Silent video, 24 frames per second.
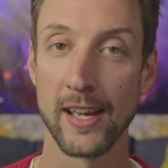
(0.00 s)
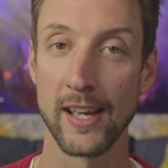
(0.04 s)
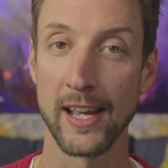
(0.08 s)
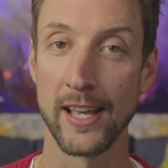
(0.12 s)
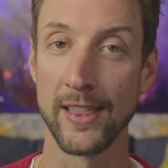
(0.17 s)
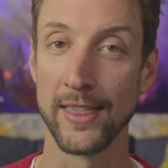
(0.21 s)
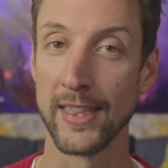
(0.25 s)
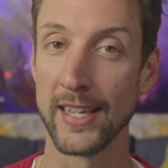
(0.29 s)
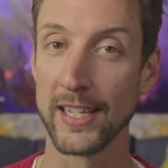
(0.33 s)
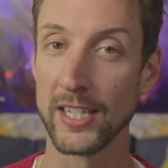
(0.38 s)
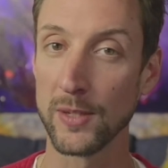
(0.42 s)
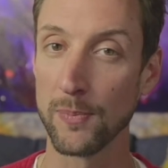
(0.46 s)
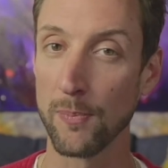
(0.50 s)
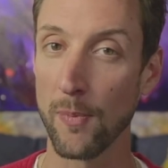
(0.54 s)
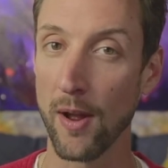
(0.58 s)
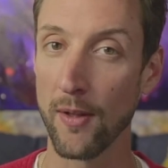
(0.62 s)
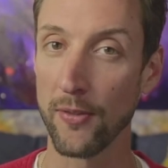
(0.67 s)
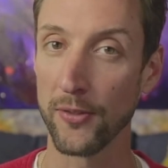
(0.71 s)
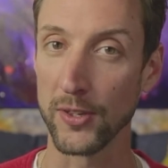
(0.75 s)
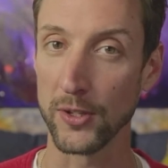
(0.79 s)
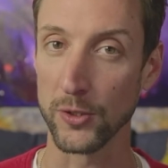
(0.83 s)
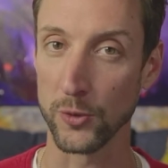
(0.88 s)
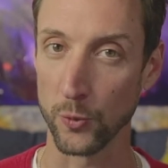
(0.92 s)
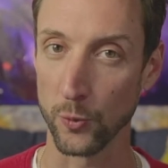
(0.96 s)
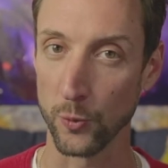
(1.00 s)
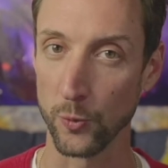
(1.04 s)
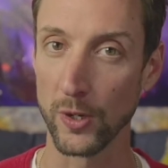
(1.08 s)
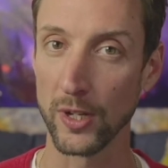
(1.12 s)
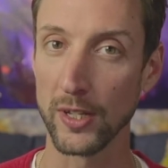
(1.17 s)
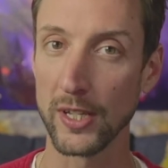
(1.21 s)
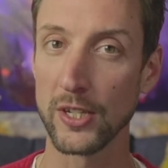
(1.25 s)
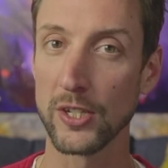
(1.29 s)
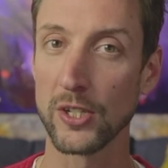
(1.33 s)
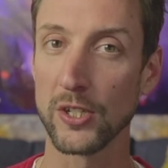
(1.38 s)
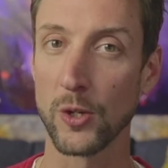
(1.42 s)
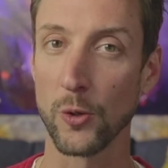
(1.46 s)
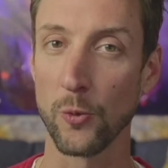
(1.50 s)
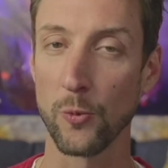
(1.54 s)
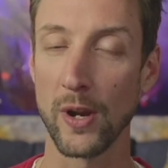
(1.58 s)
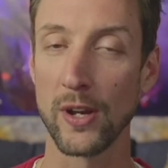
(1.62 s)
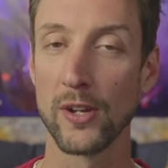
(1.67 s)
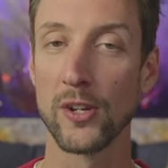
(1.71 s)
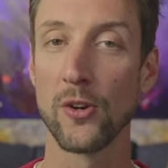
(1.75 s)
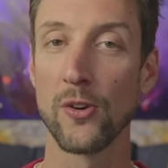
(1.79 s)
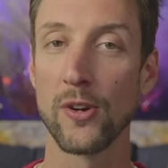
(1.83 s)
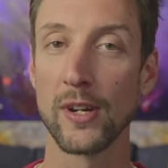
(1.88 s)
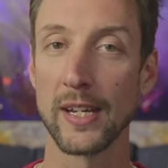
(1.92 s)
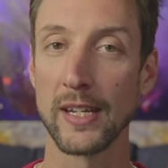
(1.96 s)
And this month is really
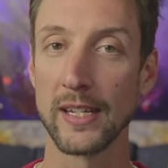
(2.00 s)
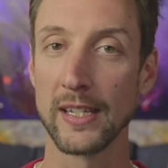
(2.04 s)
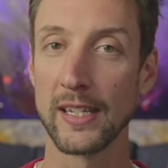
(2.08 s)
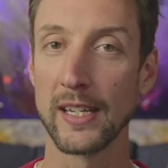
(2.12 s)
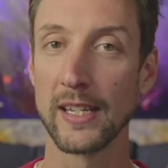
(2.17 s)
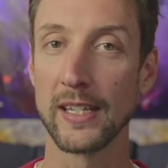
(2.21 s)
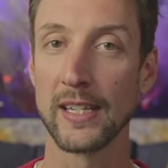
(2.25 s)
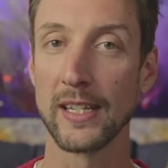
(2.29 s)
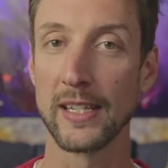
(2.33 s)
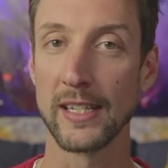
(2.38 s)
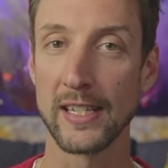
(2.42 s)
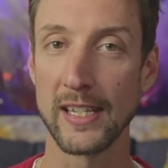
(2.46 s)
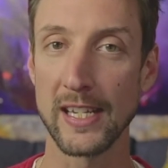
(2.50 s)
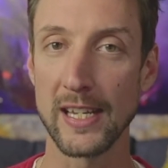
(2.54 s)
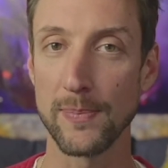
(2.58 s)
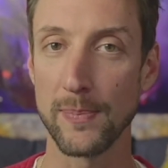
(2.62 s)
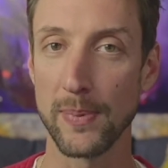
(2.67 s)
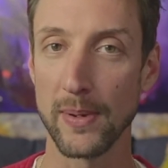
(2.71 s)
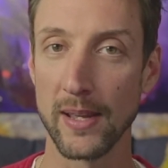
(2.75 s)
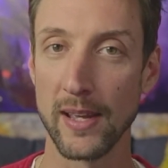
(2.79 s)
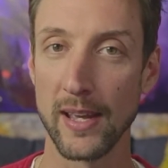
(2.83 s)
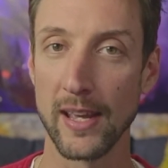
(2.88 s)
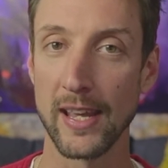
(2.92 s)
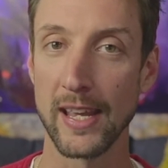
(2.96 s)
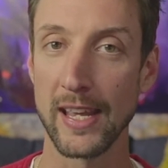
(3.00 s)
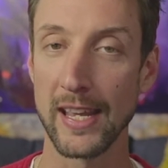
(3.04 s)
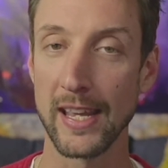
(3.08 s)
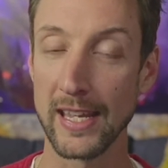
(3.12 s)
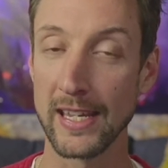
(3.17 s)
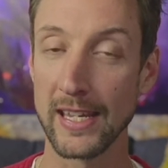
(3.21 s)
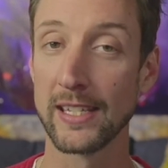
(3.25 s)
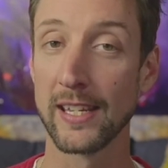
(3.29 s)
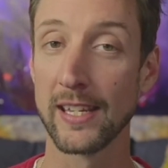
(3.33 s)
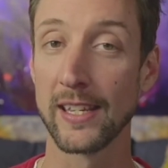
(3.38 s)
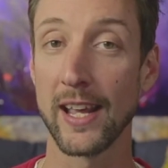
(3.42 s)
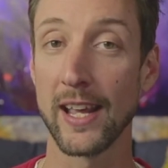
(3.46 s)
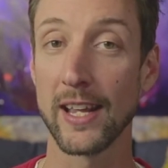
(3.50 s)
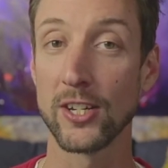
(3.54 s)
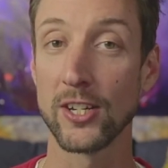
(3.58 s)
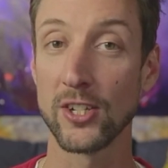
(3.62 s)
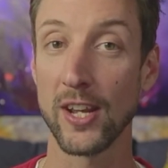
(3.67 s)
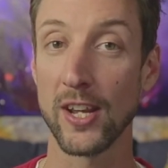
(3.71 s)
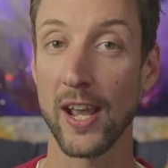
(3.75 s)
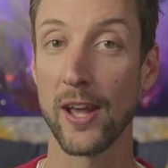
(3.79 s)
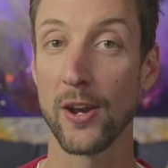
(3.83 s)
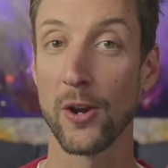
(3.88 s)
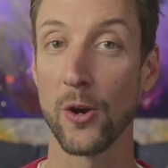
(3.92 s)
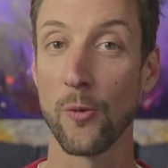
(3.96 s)
surrendering and digging deep into that
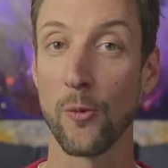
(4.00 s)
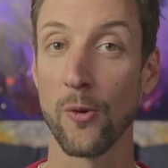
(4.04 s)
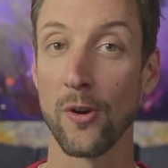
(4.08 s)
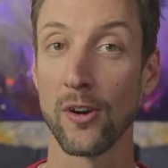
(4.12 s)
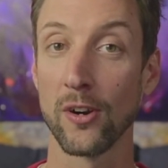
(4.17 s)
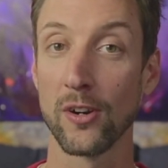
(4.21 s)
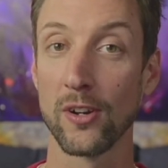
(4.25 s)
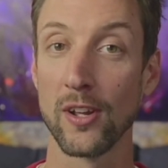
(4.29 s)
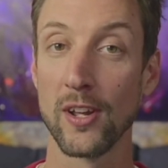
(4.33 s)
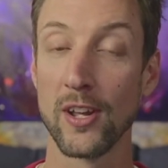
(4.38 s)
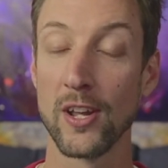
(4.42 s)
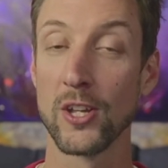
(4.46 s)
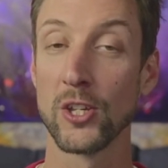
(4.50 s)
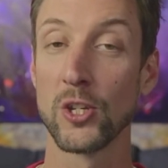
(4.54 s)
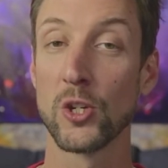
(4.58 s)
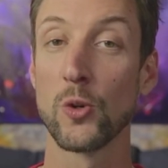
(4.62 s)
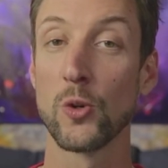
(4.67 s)
shadow work to